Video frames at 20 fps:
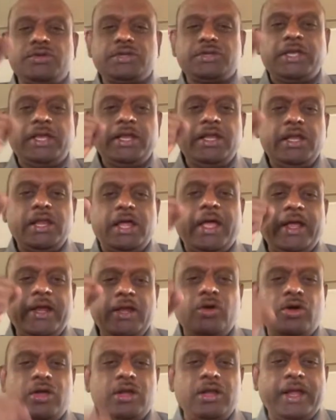to see
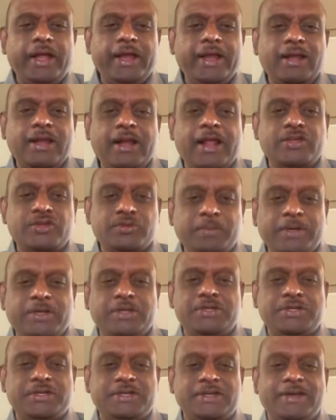9 online
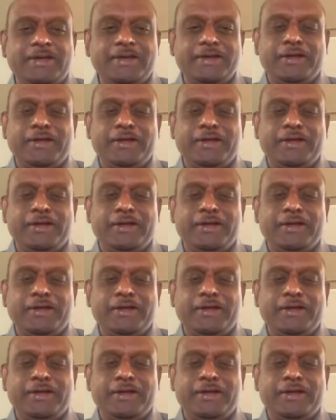classmates.